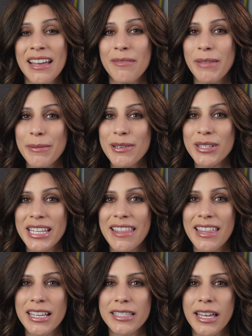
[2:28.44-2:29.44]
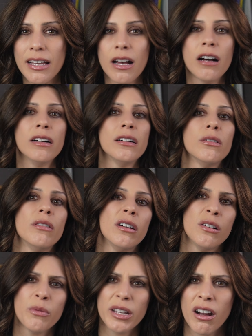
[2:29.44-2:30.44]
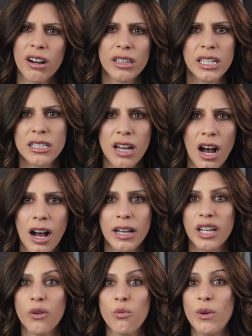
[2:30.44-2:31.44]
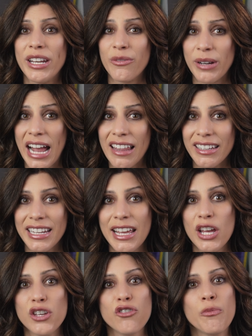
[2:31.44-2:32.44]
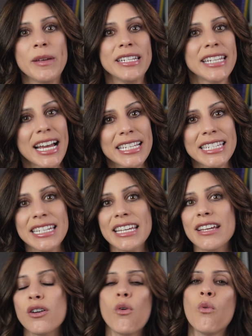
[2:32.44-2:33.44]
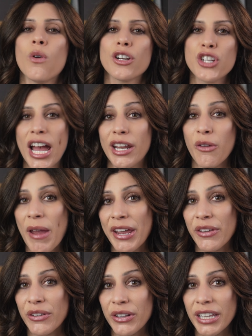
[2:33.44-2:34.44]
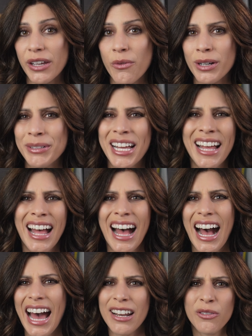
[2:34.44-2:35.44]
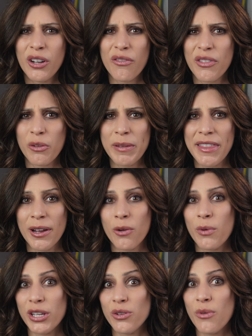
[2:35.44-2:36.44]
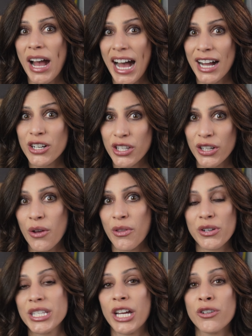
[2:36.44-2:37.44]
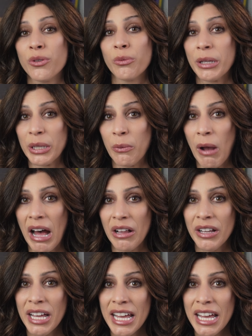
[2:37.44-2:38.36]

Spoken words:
Maybe you say things like, oh, we hardly talk, when in reality, you've been texting or chatting regularly, or I don't know if they'll be there when you actually know their schedule really well.